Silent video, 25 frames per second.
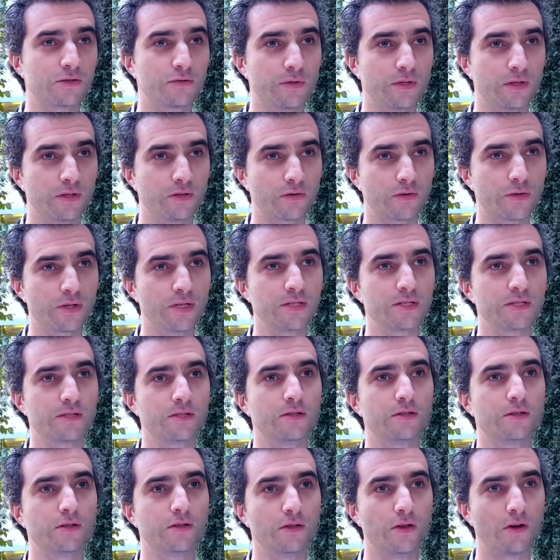to increase
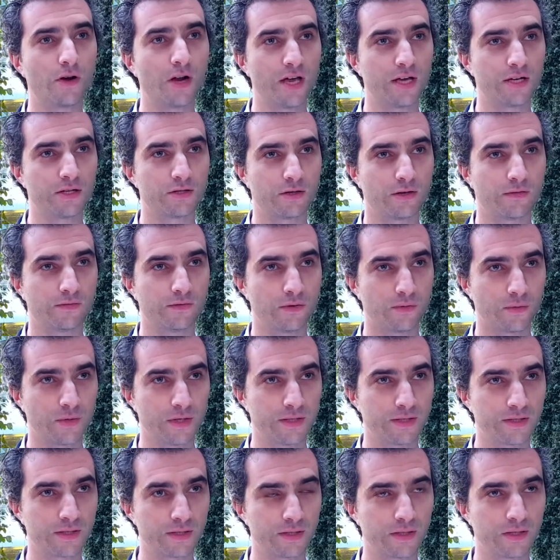the knowledge of the
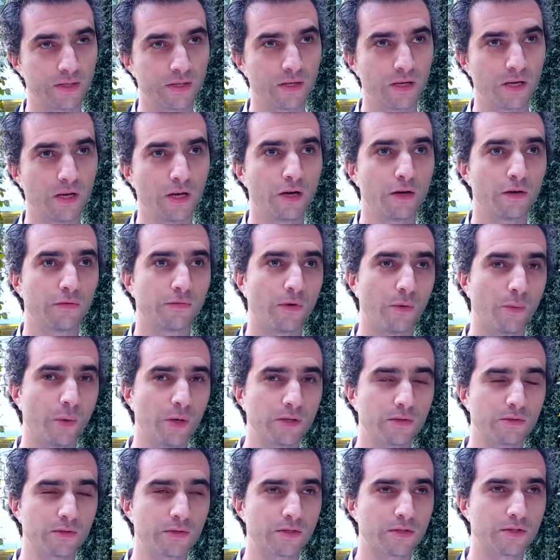risk. For
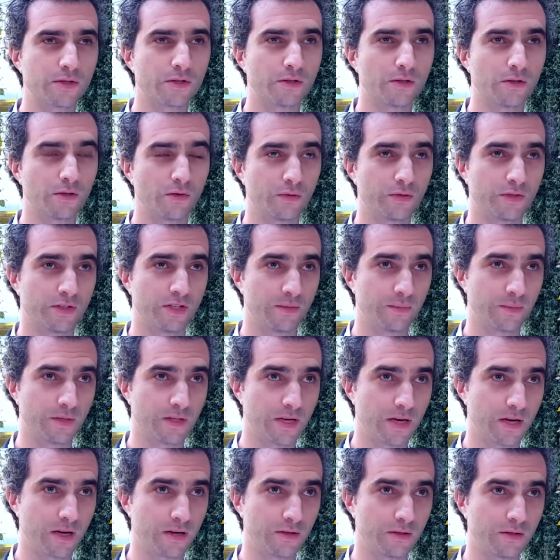what concerns long-term
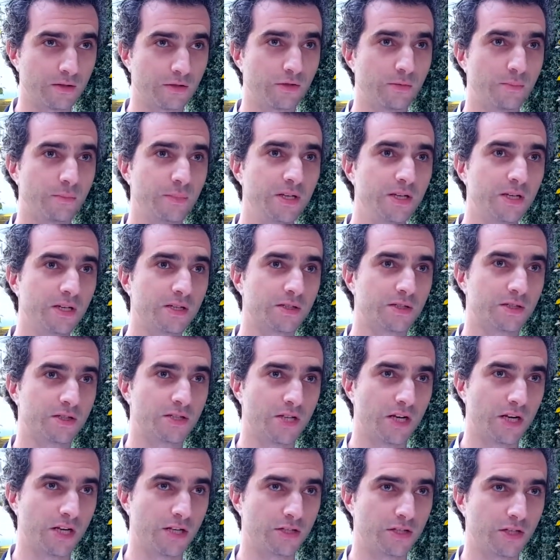care, the biggest
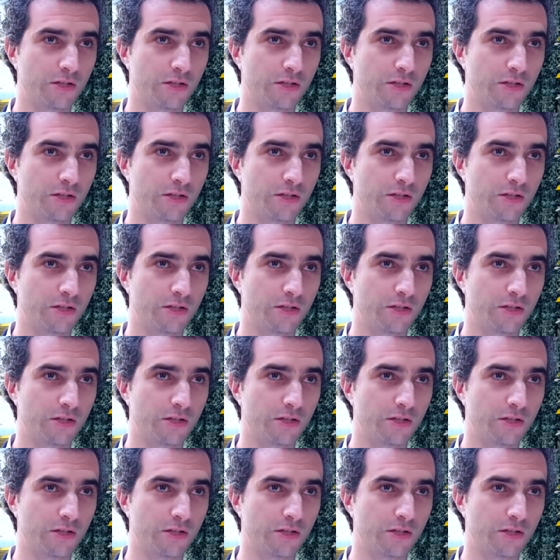challenge